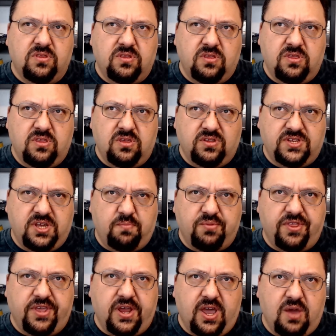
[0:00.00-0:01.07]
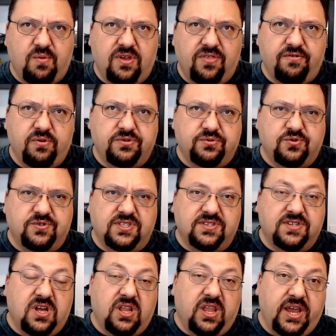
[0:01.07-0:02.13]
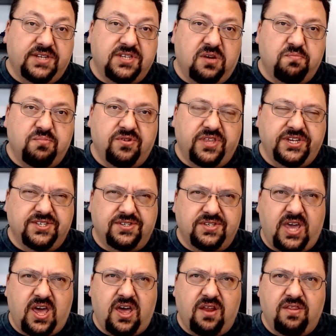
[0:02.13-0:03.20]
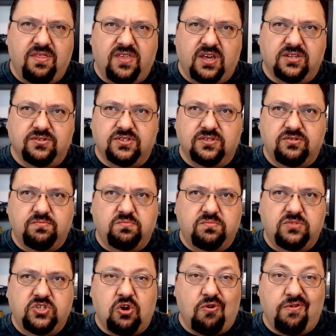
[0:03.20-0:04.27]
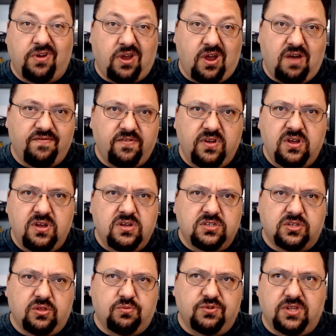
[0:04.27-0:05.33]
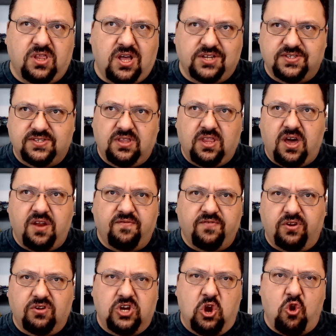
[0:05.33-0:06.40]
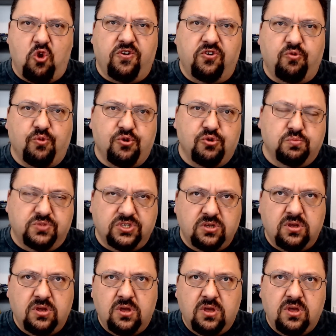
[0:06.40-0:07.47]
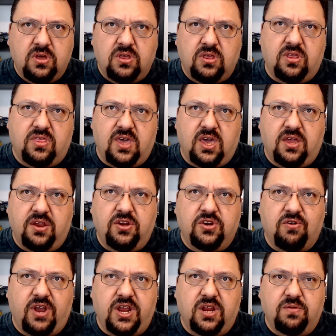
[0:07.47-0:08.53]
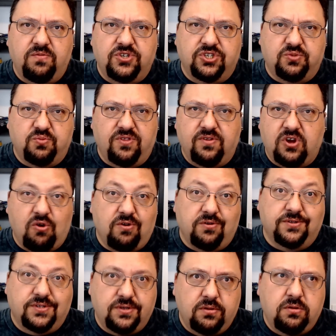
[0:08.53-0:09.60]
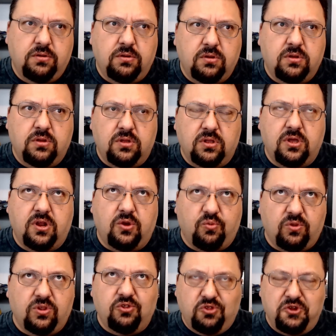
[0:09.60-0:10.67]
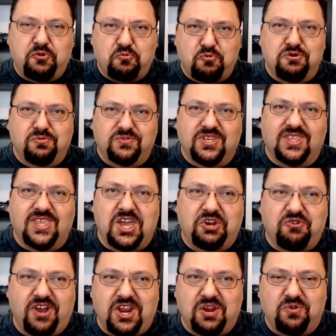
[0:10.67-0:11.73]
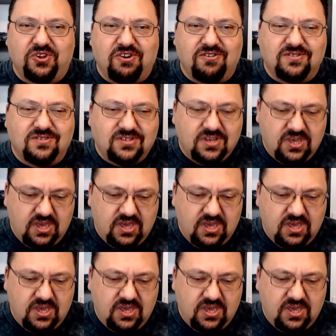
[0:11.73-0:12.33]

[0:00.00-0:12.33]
The temple that I went through, which was the Salt Lake Temple, they just had things curtained off. So there was a lot of little curtained rooms that they had created just with curtains, little rooms that they had created with curtains.